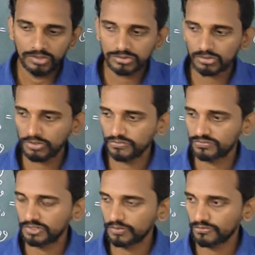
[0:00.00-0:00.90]
So
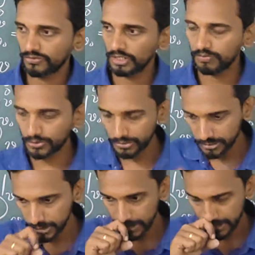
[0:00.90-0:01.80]
if the fuel
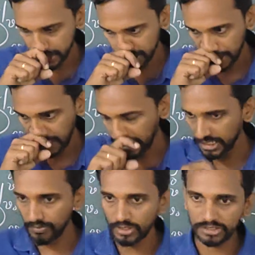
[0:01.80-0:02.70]
produces a high
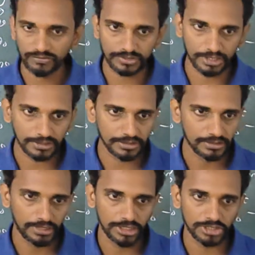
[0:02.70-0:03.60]
amount of thrust
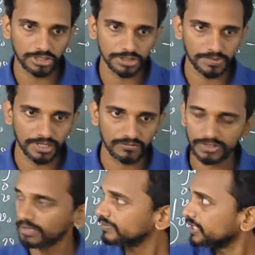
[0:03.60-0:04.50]
in a short span of
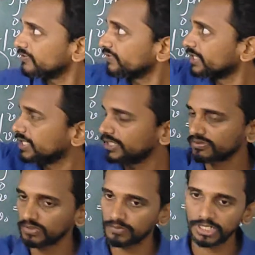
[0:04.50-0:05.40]
time, that V
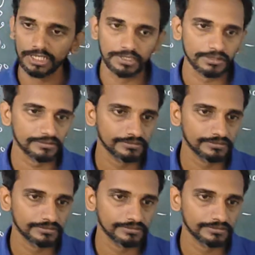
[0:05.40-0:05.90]
relative will be higher.